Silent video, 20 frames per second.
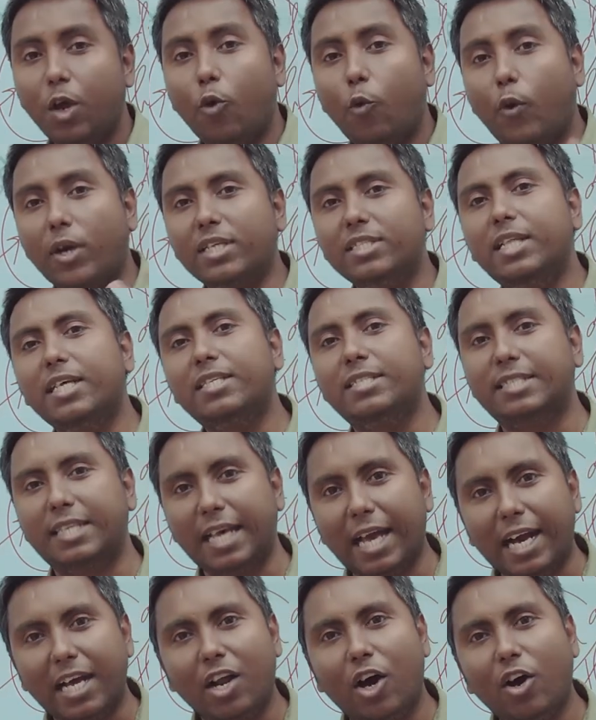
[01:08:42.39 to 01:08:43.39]
what is the
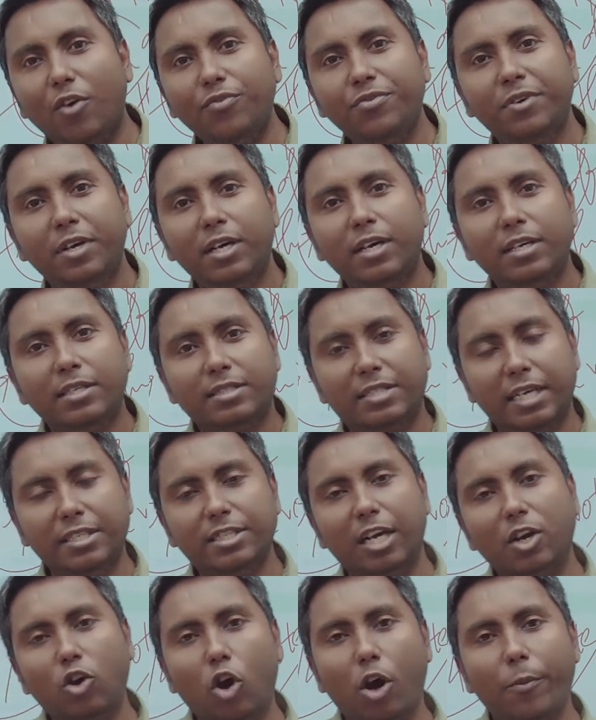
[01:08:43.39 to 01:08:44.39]
share of
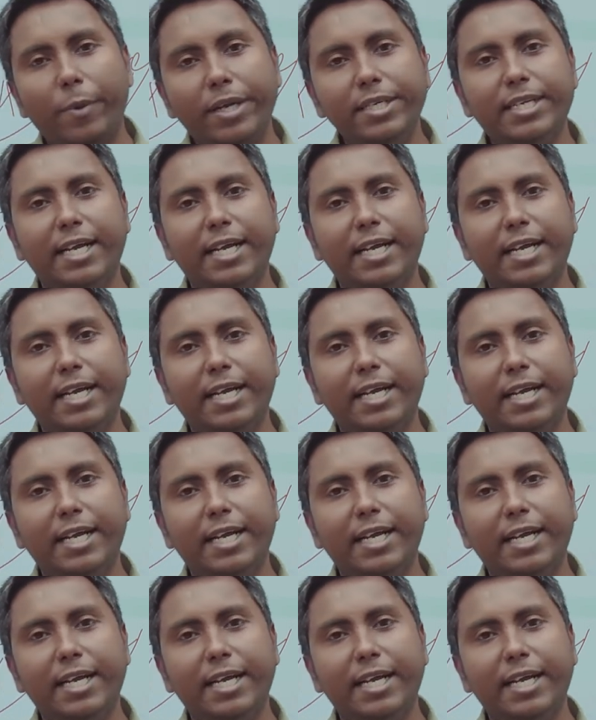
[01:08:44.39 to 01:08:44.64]
central government